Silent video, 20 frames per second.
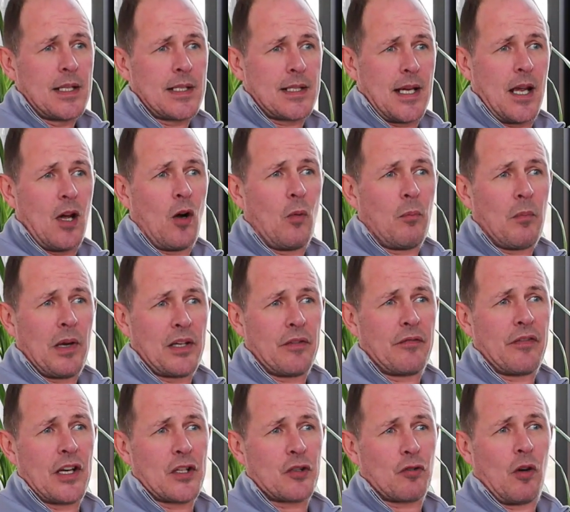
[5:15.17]
to help
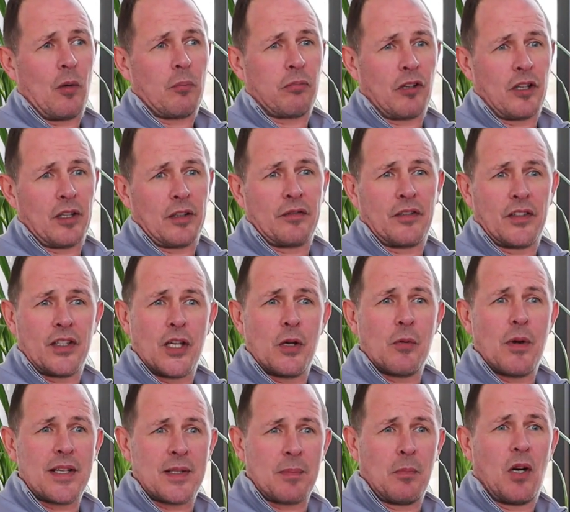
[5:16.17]
manufacture our product for the
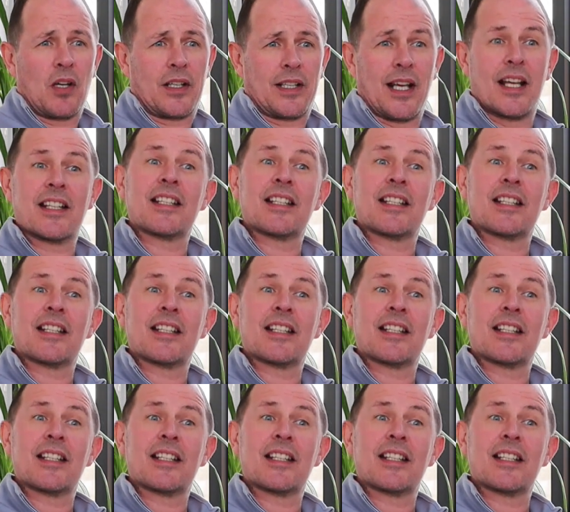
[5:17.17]
US market,